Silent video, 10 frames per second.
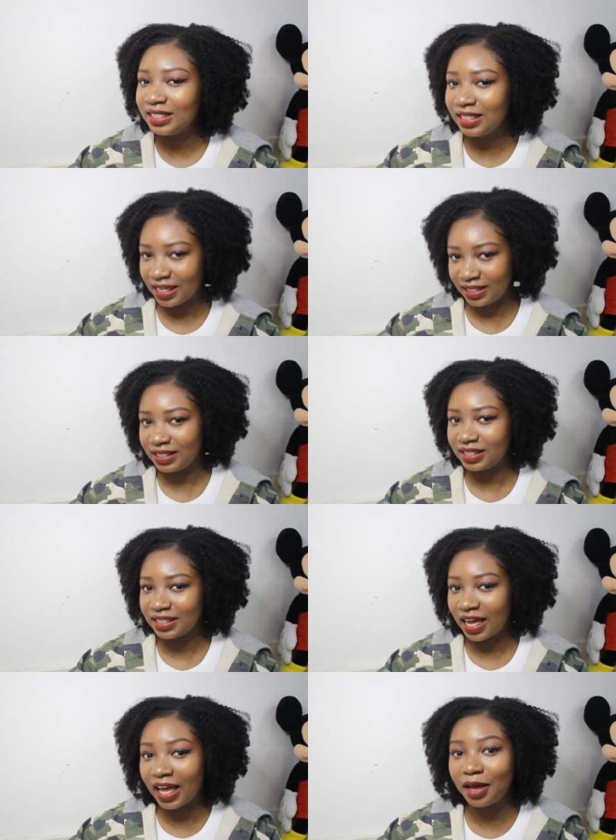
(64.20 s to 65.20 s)

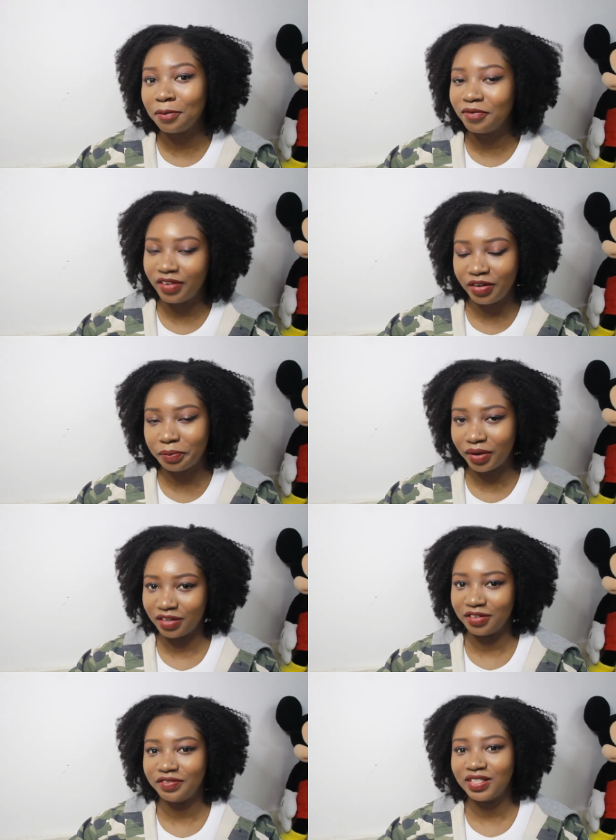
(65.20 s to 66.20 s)
yes, I am very
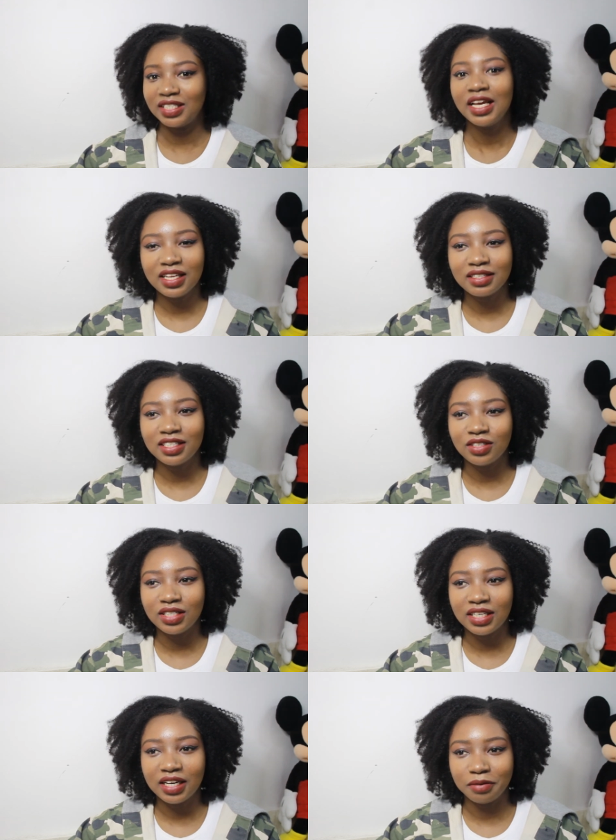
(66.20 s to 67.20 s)
proud of it. I think
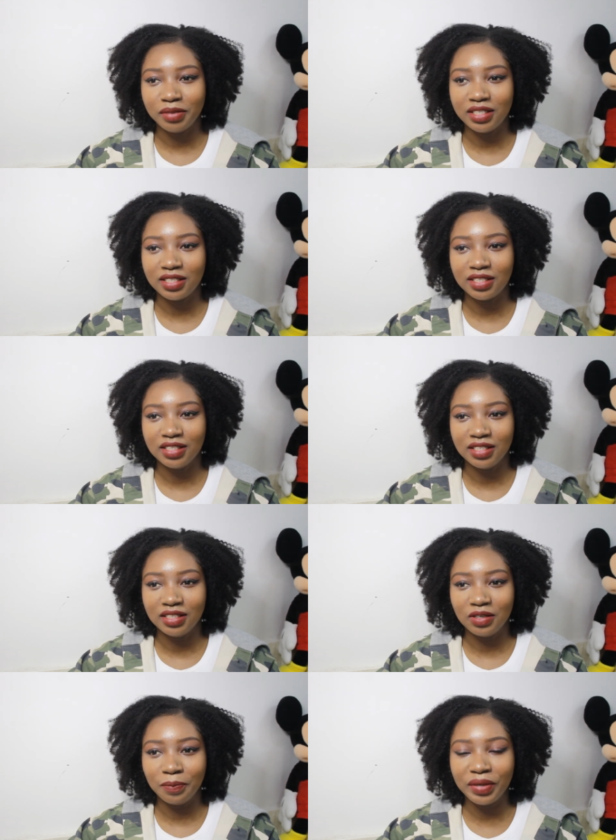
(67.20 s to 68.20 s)
Tinotenda means
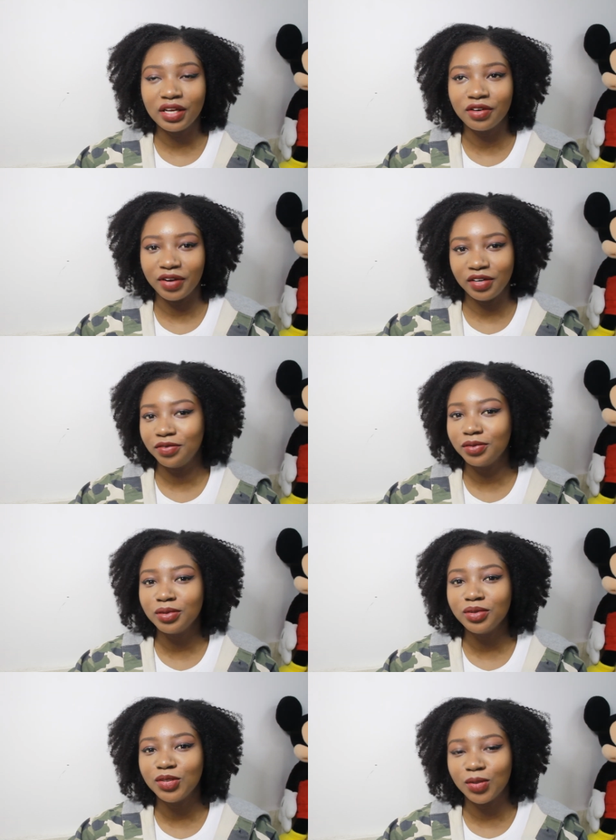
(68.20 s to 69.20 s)
being
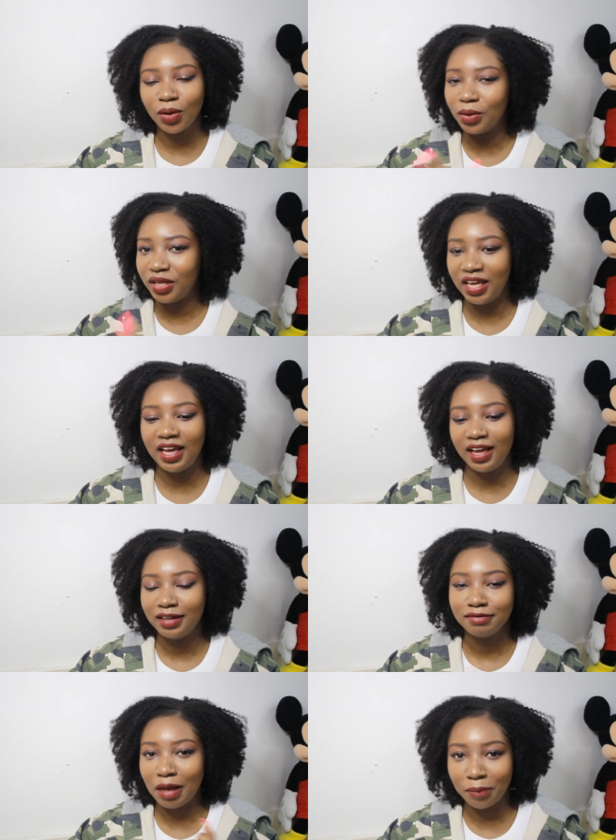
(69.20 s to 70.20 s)
grateful. So yeah,
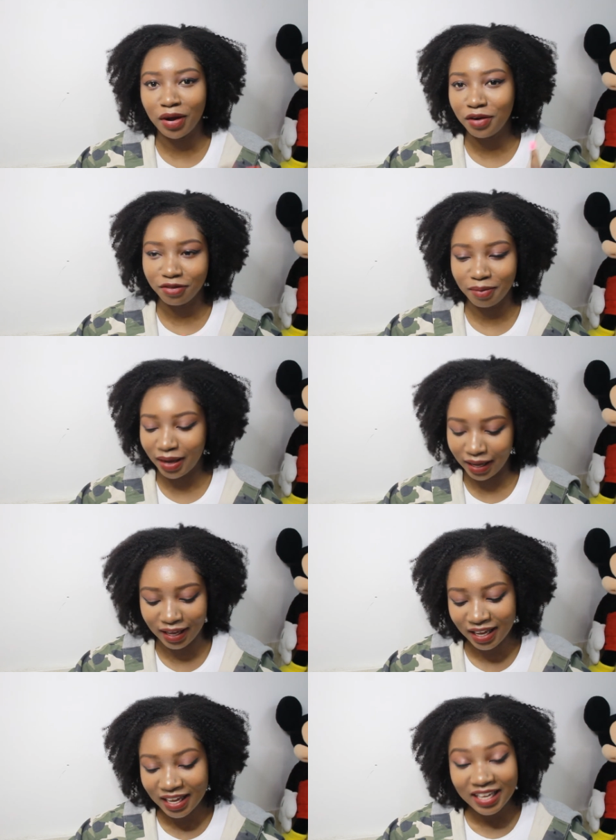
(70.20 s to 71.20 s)
I'm proud of my
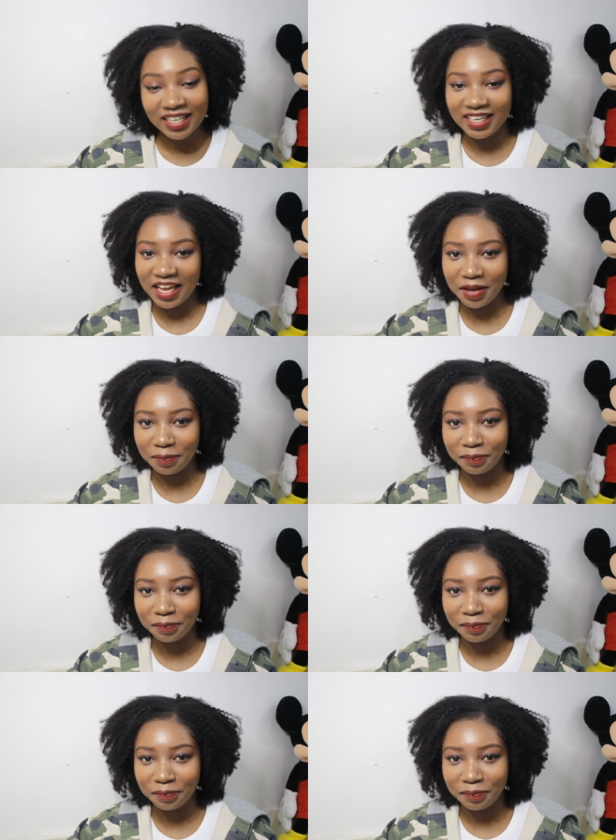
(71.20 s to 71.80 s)
name.